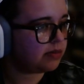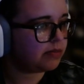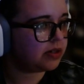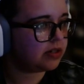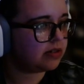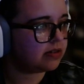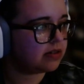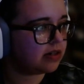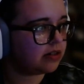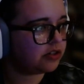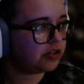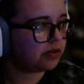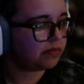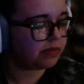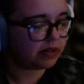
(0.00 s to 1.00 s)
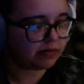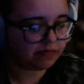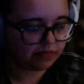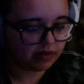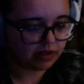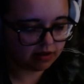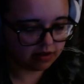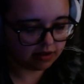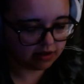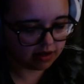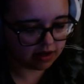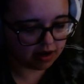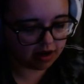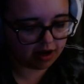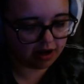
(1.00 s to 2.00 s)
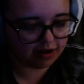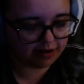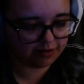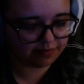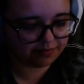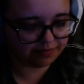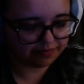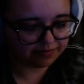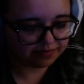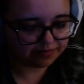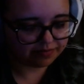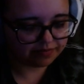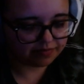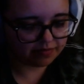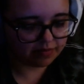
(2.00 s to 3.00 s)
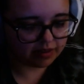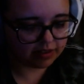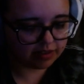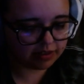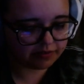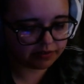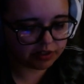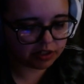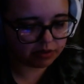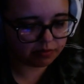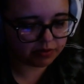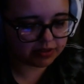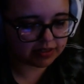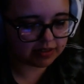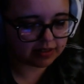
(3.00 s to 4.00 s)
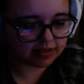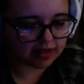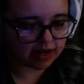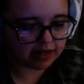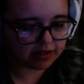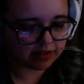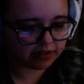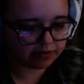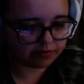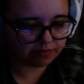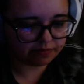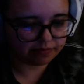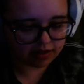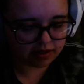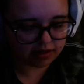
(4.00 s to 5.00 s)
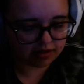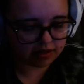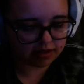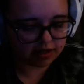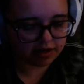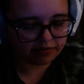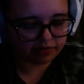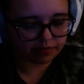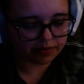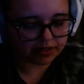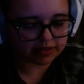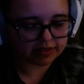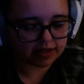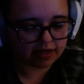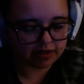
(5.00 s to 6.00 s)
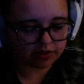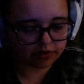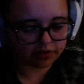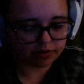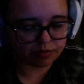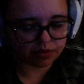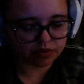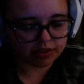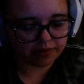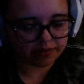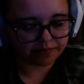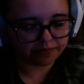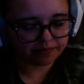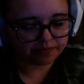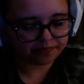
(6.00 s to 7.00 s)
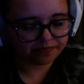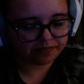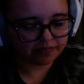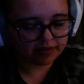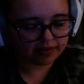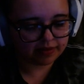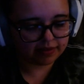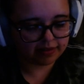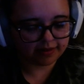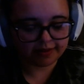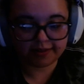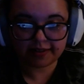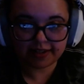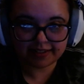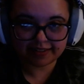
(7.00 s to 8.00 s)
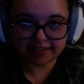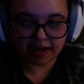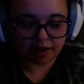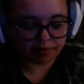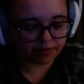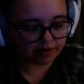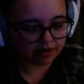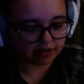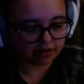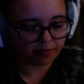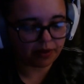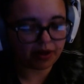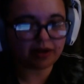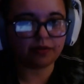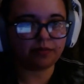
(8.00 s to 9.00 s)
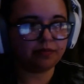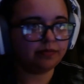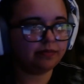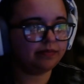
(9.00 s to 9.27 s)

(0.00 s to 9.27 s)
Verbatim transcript: any buttons. I shouldn't be. You have your channel points on the side here. And then you have your bits and your emotes there. Your next tab on the bottom.